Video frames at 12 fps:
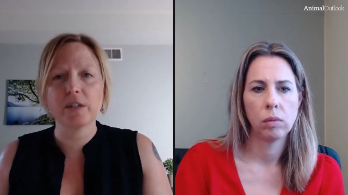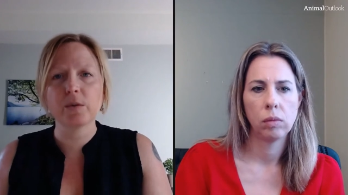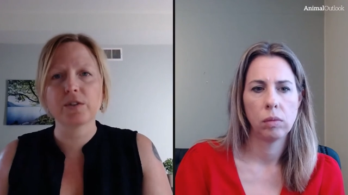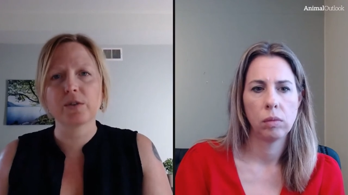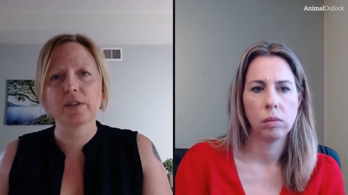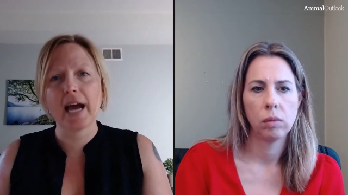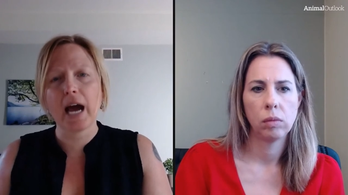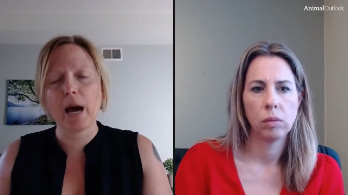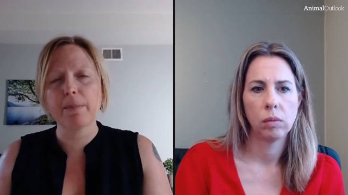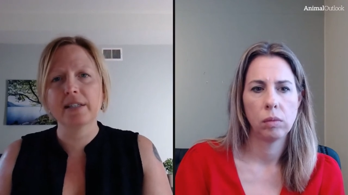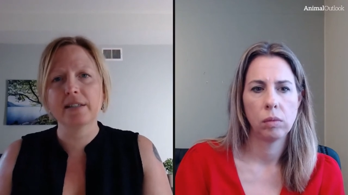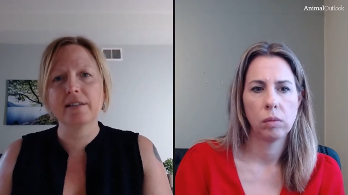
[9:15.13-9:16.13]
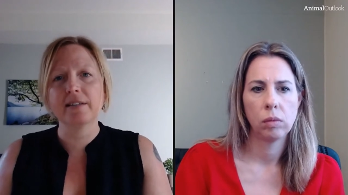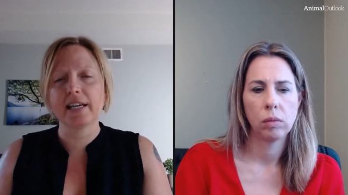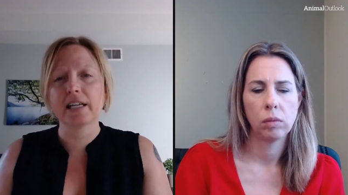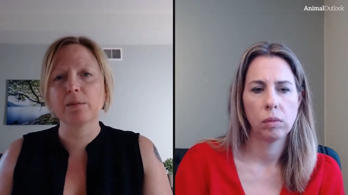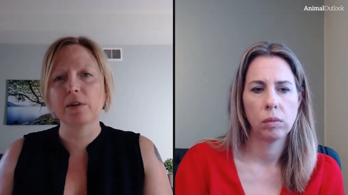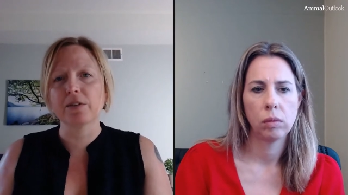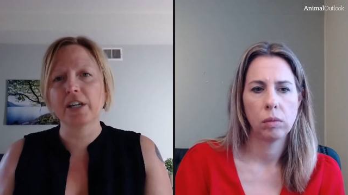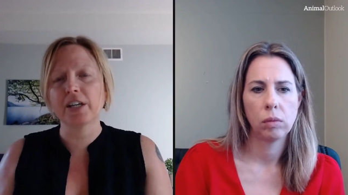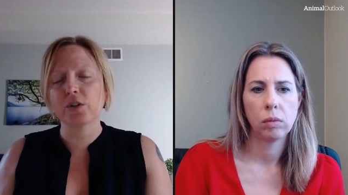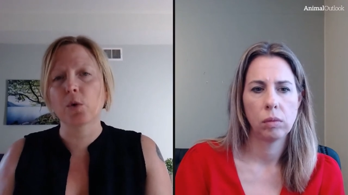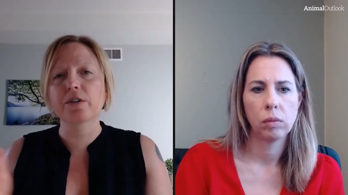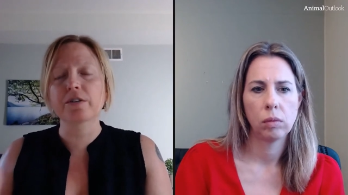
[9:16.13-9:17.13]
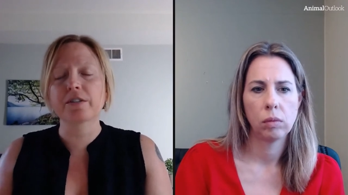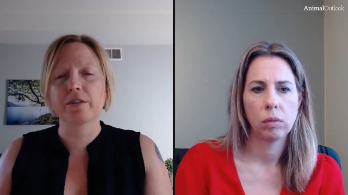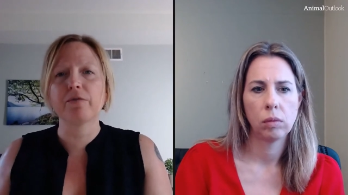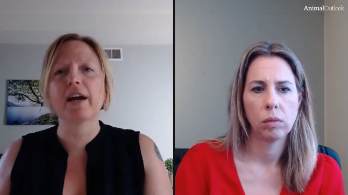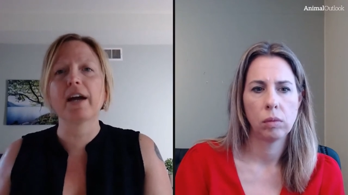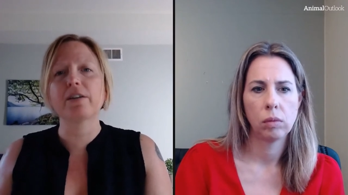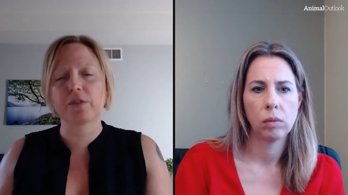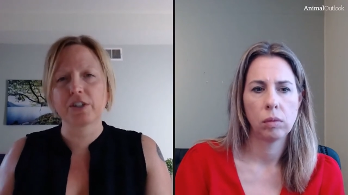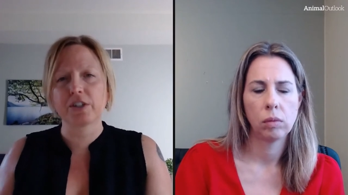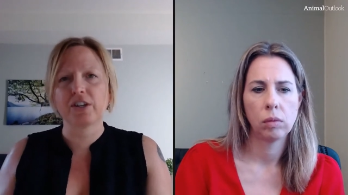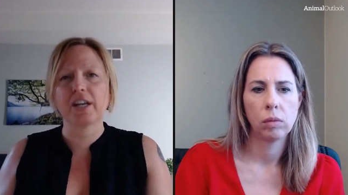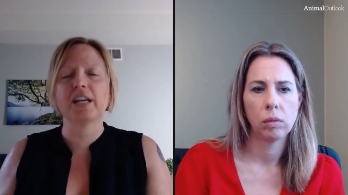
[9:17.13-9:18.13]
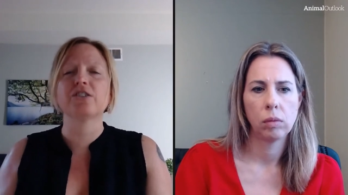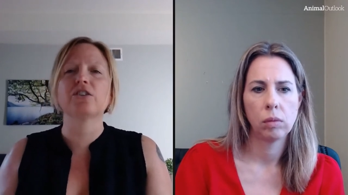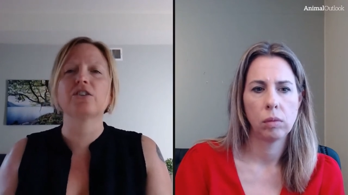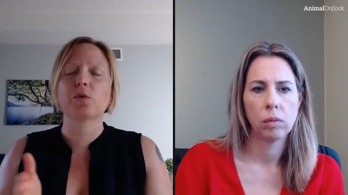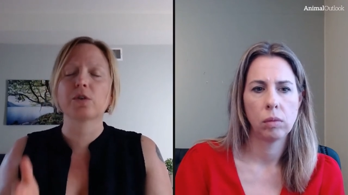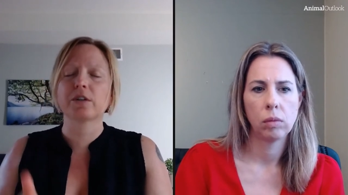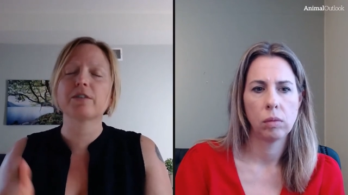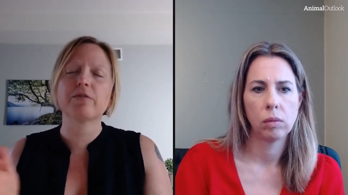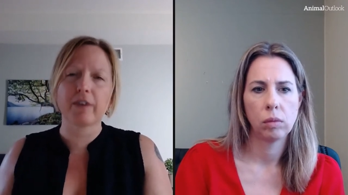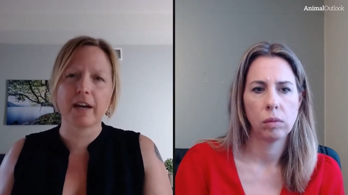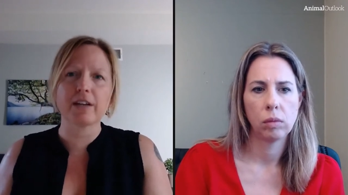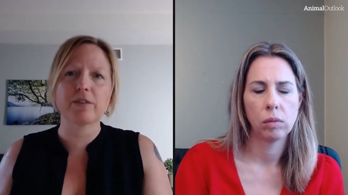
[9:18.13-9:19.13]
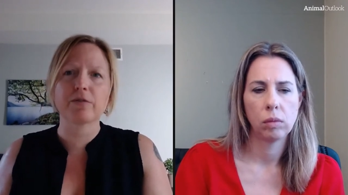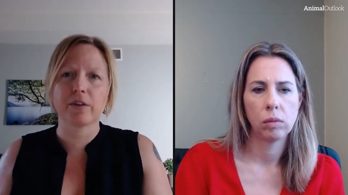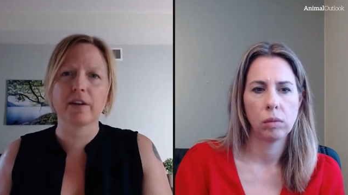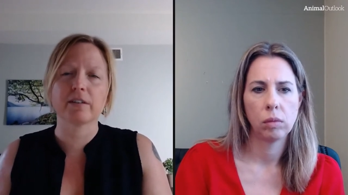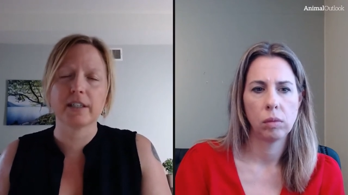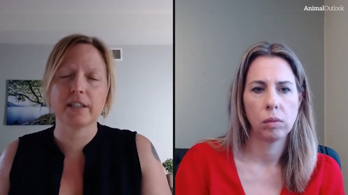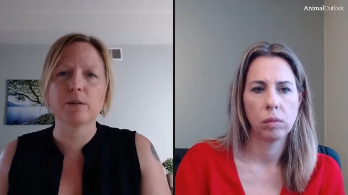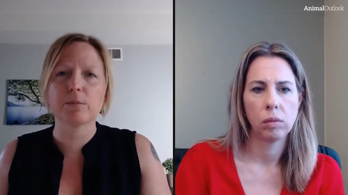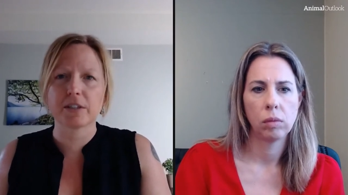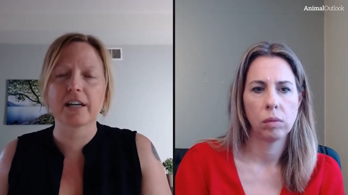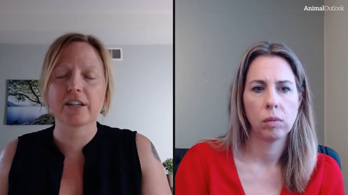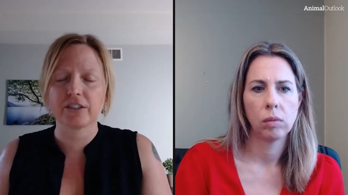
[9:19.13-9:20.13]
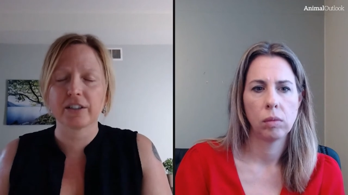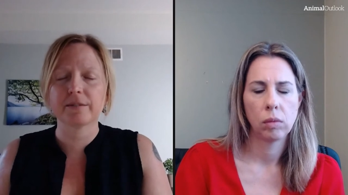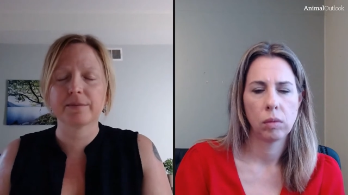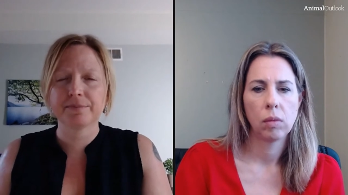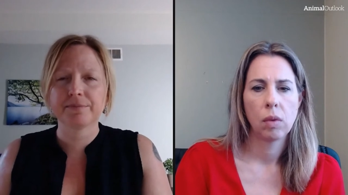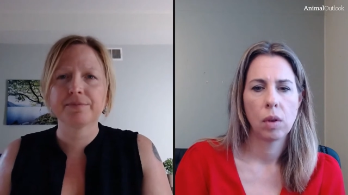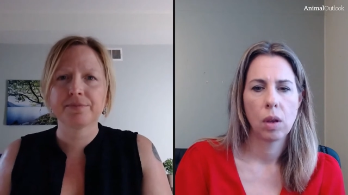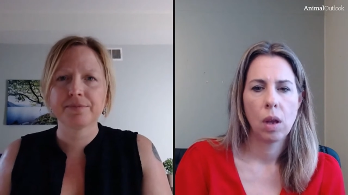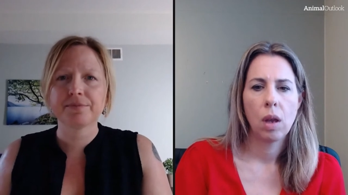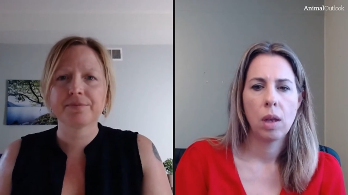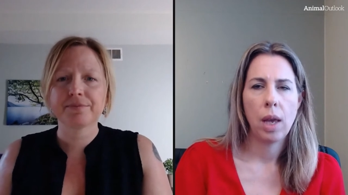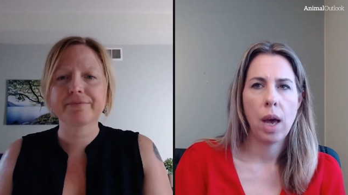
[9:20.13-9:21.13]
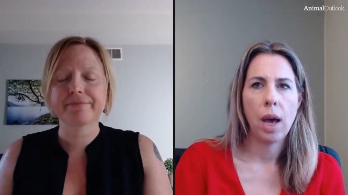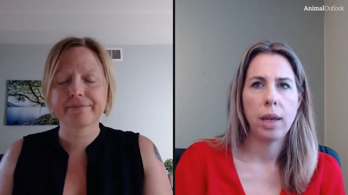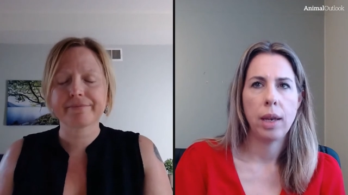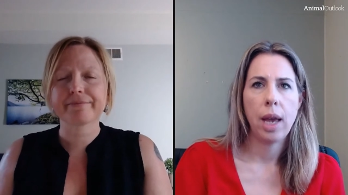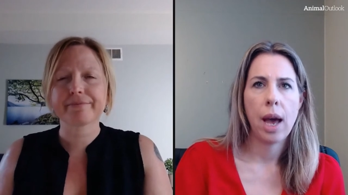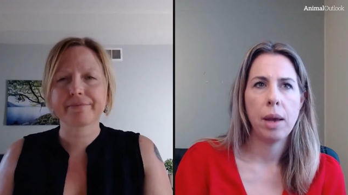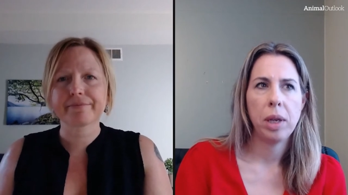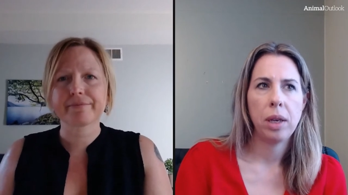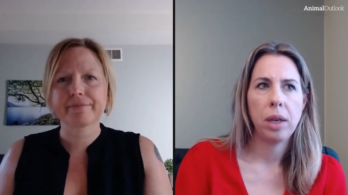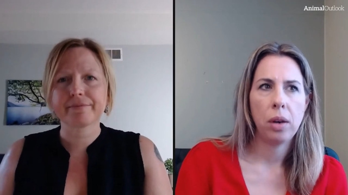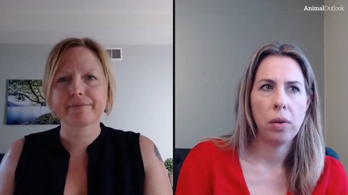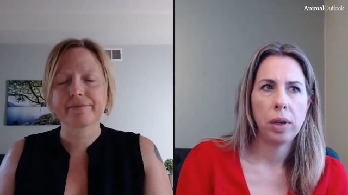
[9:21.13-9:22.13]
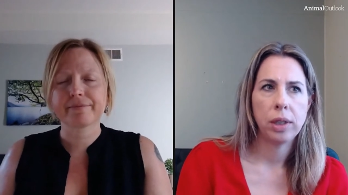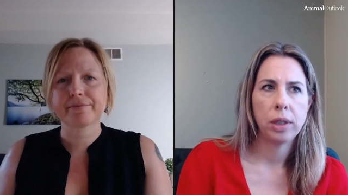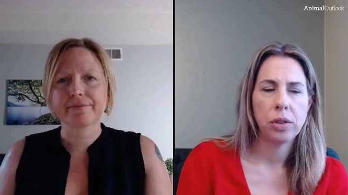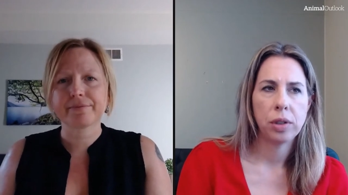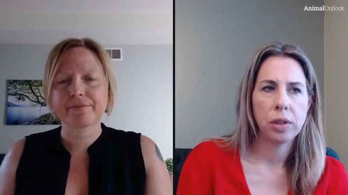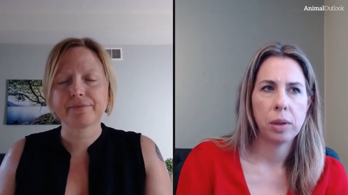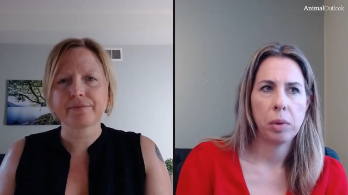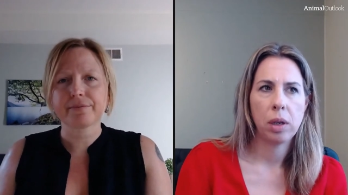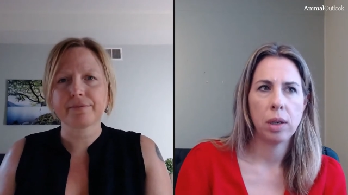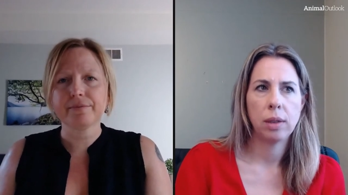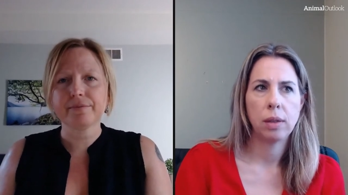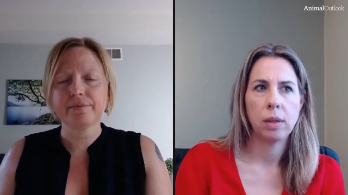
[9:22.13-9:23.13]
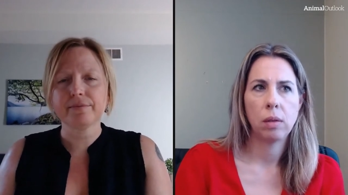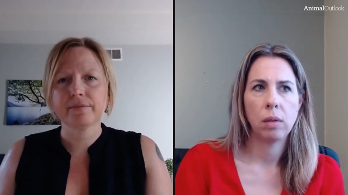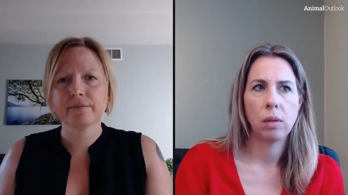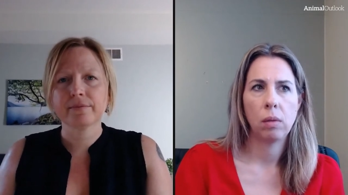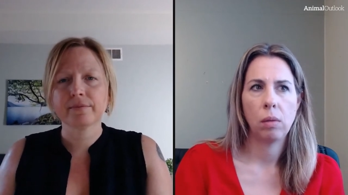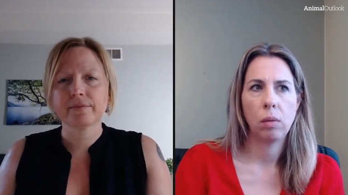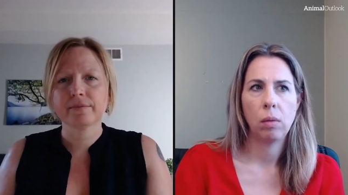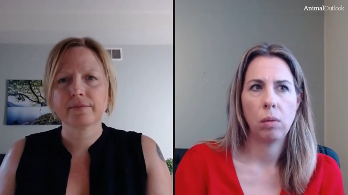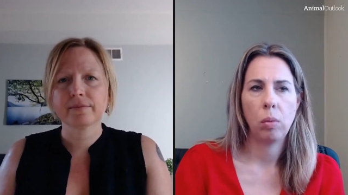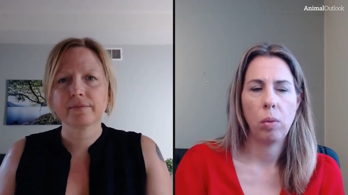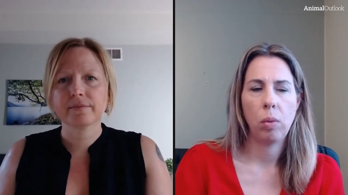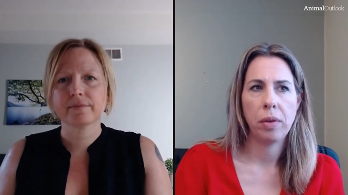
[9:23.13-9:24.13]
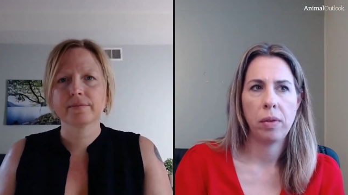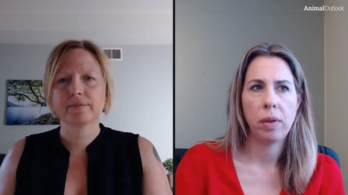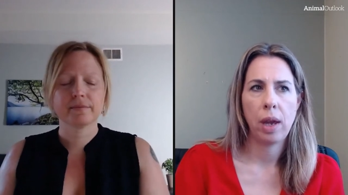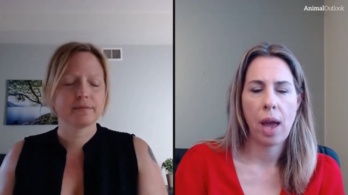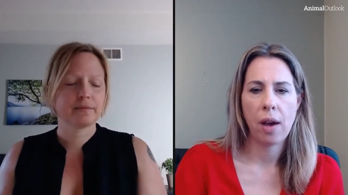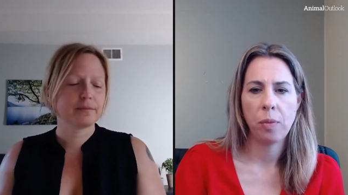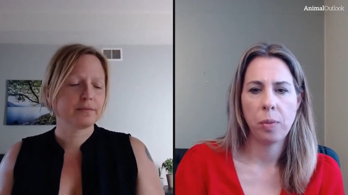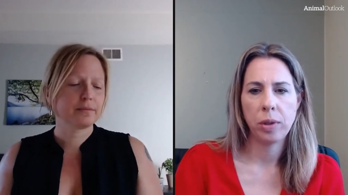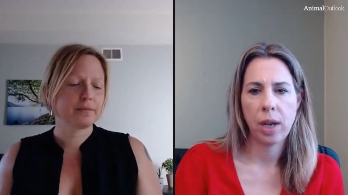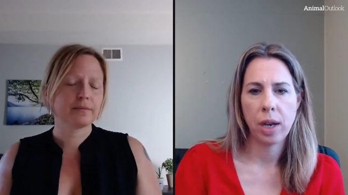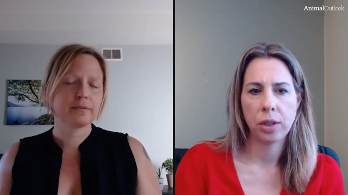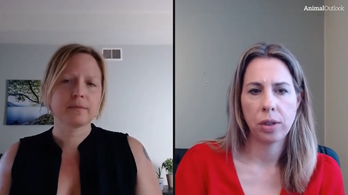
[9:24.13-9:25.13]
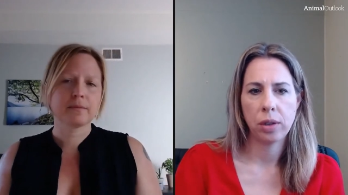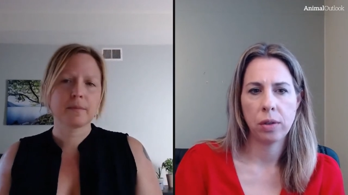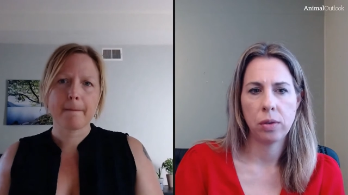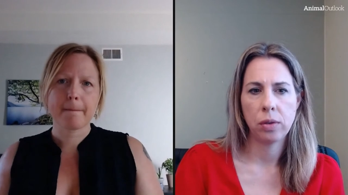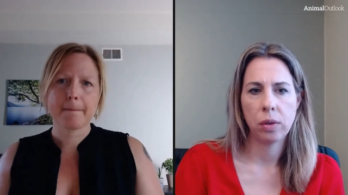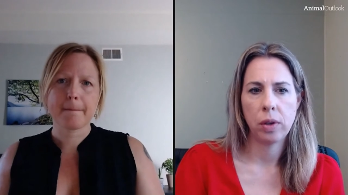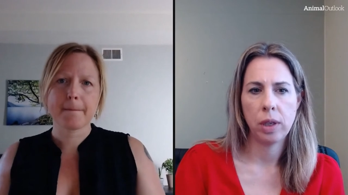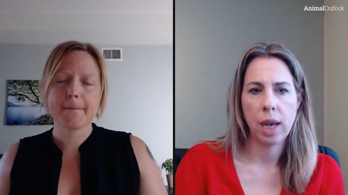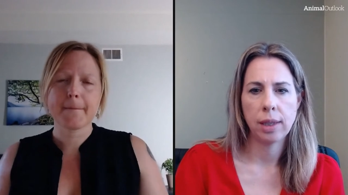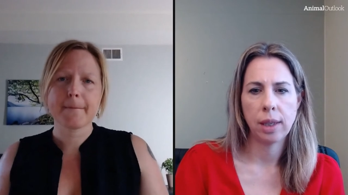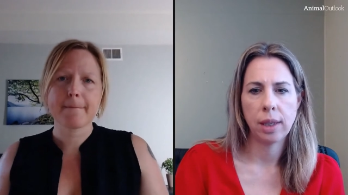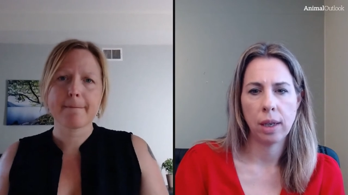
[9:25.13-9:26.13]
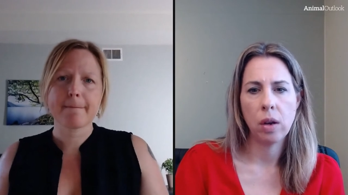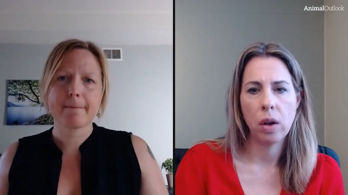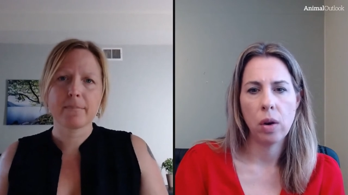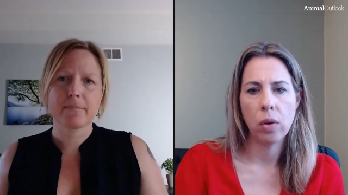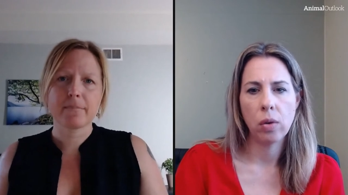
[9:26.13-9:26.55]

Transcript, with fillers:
Speaker 1: what's really happening to these animals in order to fight for change in order to fight for their legal protection
Speaker 2: yeah yeah i mean you know it's interesting because whether they have protection is sort of a yes and no